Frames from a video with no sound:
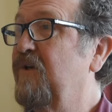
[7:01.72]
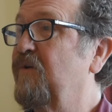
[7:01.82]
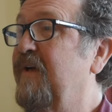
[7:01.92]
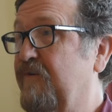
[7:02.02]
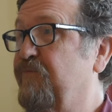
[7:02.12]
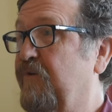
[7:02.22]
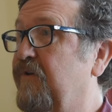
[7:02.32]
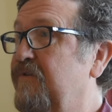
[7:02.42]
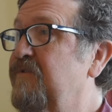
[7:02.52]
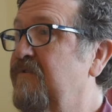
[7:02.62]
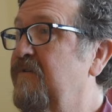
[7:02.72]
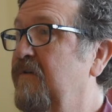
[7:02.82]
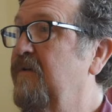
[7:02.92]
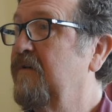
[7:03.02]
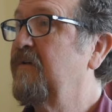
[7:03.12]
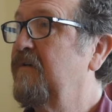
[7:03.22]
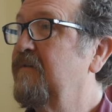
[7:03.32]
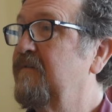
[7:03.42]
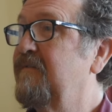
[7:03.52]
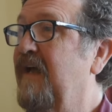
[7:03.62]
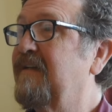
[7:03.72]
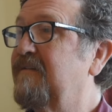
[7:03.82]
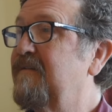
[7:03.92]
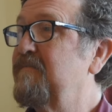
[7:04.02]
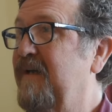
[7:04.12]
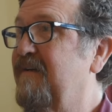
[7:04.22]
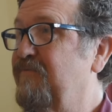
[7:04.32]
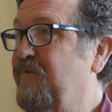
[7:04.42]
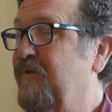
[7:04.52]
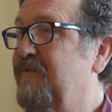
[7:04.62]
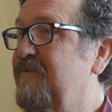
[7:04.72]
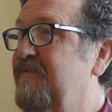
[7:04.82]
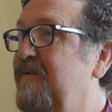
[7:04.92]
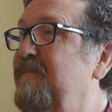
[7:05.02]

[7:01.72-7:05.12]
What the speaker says: at first. Not the metaphors. The